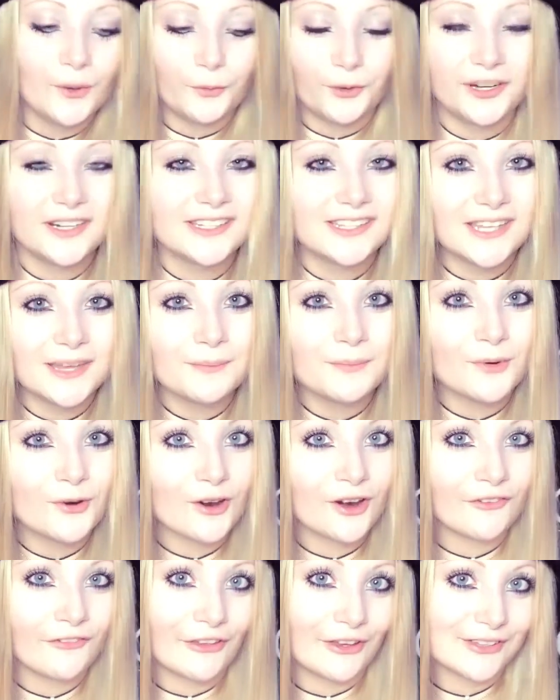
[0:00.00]
want to see
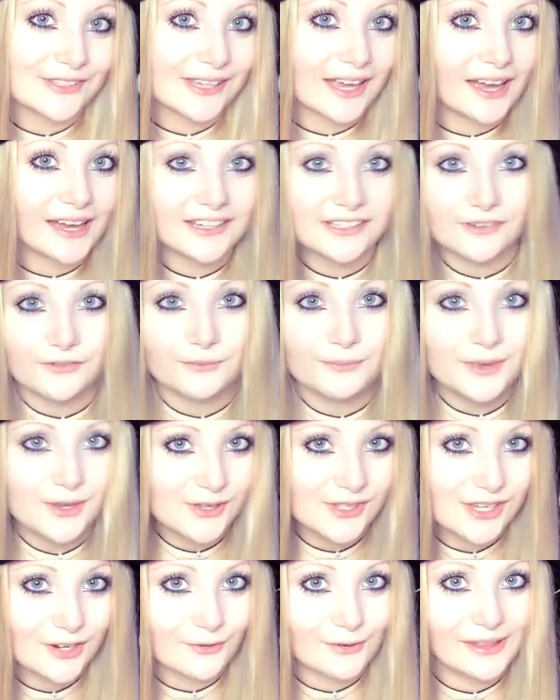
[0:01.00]
more of those kinds of
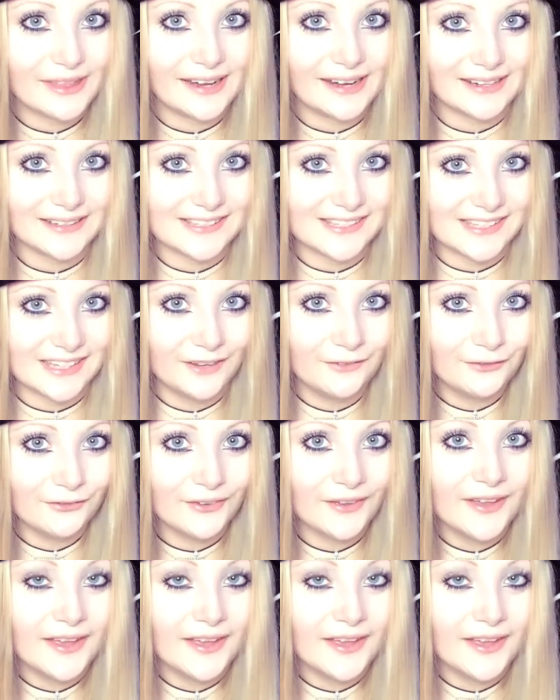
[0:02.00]
music related stuff